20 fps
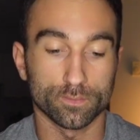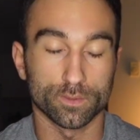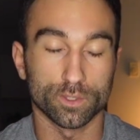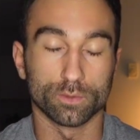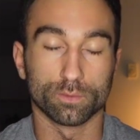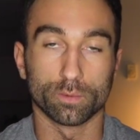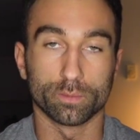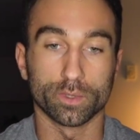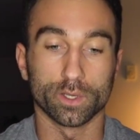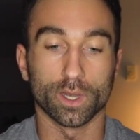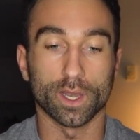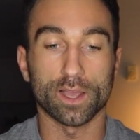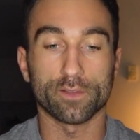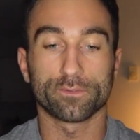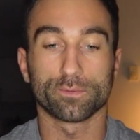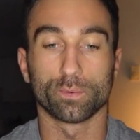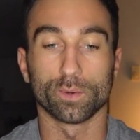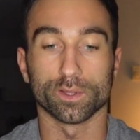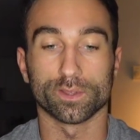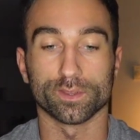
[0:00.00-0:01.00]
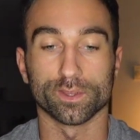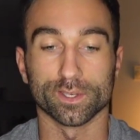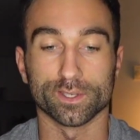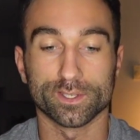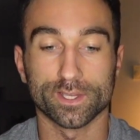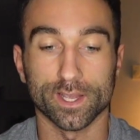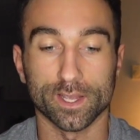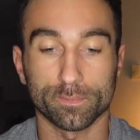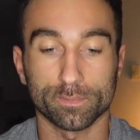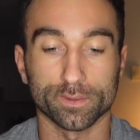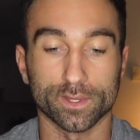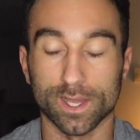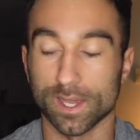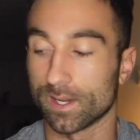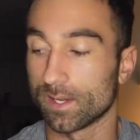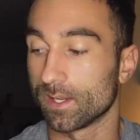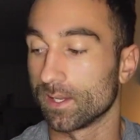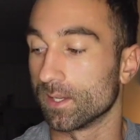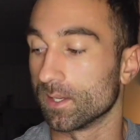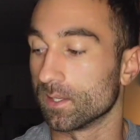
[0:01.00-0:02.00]
You will be left with the tip
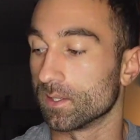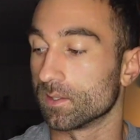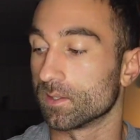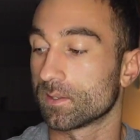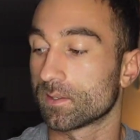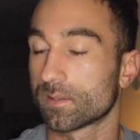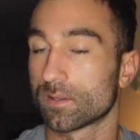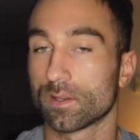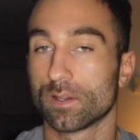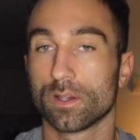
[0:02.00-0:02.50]
that is